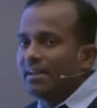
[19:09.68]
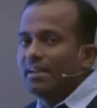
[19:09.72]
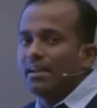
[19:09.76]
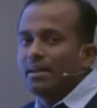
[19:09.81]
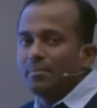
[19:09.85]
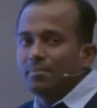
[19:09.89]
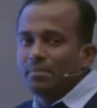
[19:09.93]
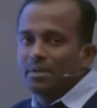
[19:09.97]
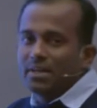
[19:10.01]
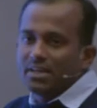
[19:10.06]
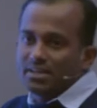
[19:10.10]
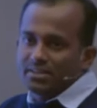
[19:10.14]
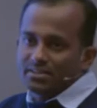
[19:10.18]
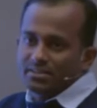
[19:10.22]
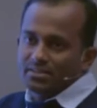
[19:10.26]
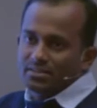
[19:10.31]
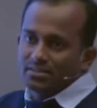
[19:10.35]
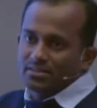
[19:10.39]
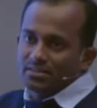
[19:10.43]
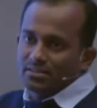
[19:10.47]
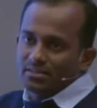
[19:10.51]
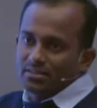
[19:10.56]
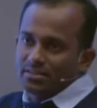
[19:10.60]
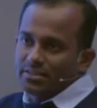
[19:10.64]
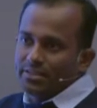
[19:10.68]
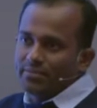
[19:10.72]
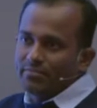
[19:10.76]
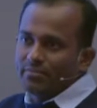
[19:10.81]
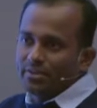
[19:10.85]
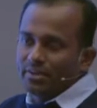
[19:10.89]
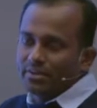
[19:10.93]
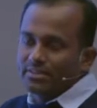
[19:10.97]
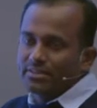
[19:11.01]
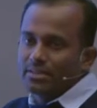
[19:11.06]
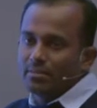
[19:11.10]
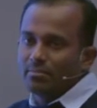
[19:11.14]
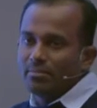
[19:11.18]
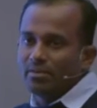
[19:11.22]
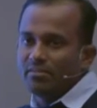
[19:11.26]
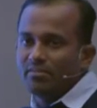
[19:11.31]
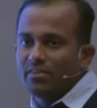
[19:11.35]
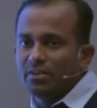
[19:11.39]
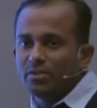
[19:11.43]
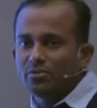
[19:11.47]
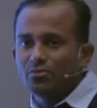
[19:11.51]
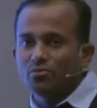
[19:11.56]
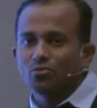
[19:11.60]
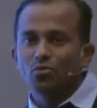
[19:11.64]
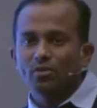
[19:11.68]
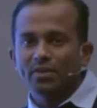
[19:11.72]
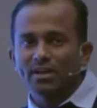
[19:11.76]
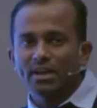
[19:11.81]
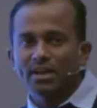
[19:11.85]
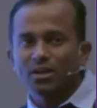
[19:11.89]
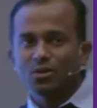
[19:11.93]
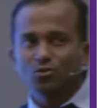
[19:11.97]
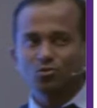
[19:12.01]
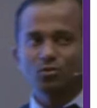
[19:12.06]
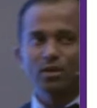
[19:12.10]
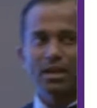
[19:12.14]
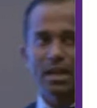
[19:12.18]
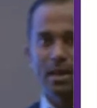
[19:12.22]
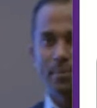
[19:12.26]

line applications. Say, for example, when you go in and do an